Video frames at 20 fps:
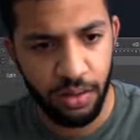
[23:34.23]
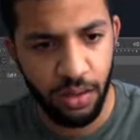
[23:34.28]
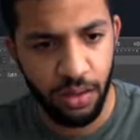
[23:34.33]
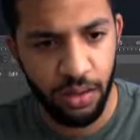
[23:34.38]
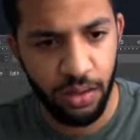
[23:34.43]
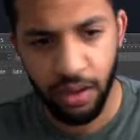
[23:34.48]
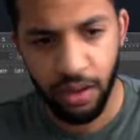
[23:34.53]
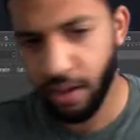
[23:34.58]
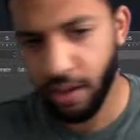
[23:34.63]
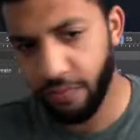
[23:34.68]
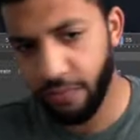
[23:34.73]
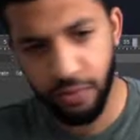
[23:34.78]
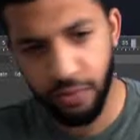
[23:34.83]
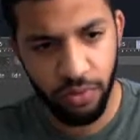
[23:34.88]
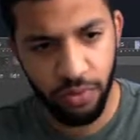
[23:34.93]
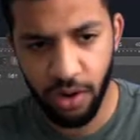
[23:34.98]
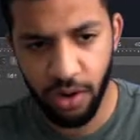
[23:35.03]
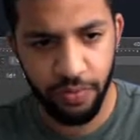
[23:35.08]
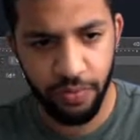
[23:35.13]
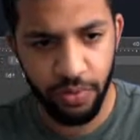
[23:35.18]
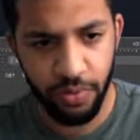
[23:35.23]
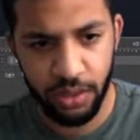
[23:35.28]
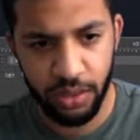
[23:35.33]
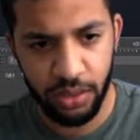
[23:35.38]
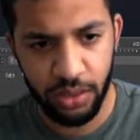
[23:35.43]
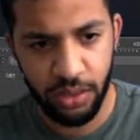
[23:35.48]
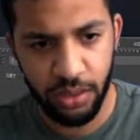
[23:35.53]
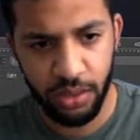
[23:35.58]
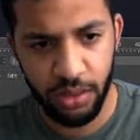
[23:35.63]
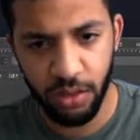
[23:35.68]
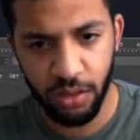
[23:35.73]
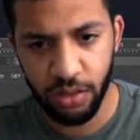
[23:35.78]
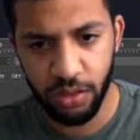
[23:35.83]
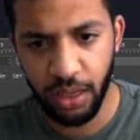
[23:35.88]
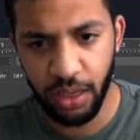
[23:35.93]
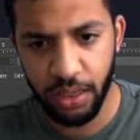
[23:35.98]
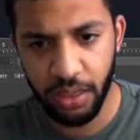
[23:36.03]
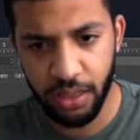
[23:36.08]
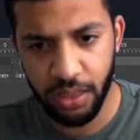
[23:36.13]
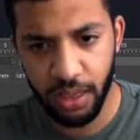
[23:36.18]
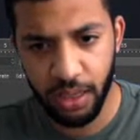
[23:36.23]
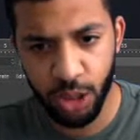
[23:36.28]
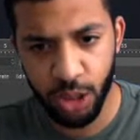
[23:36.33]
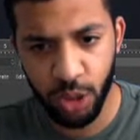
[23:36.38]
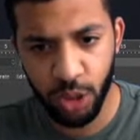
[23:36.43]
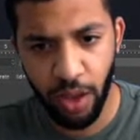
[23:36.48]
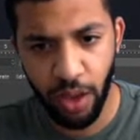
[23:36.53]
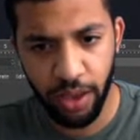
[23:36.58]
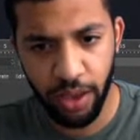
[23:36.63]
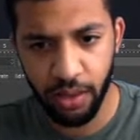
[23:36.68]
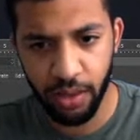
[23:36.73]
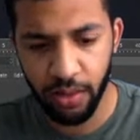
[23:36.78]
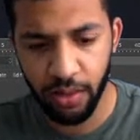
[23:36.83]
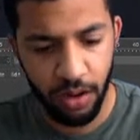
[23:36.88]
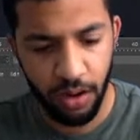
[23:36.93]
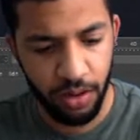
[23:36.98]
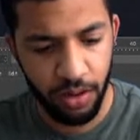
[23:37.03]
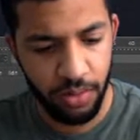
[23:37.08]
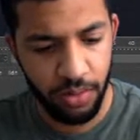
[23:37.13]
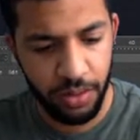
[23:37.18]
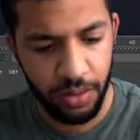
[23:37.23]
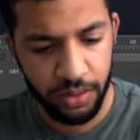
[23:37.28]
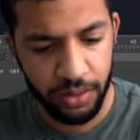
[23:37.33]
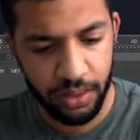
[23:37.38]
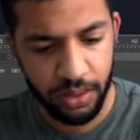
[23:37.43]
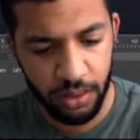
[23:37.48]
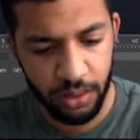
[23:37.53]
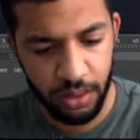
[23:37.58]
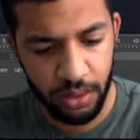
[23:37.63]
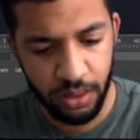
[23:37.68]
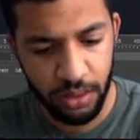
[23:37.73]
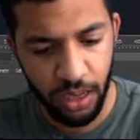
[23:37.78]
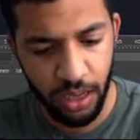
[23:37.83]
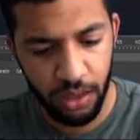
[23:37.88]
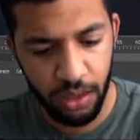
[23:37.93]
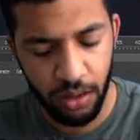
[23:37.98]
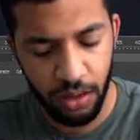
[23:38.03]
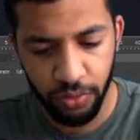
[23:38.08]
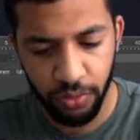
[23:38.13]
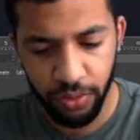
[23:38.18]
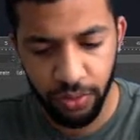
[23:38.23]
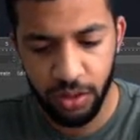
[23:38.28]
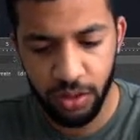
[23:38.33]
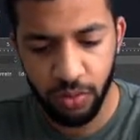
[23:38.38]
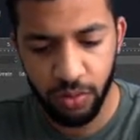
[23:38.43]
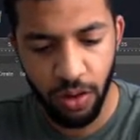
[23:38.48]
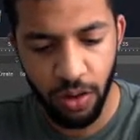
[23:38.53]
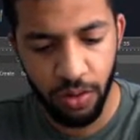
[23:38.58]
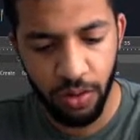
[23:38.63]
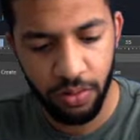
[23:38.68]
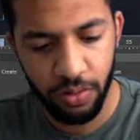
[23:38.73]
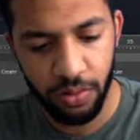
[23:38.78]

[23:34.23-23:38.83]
Okay, for whatever reason, it looks like it's getting spiky there. Maybe set this to 83 as well.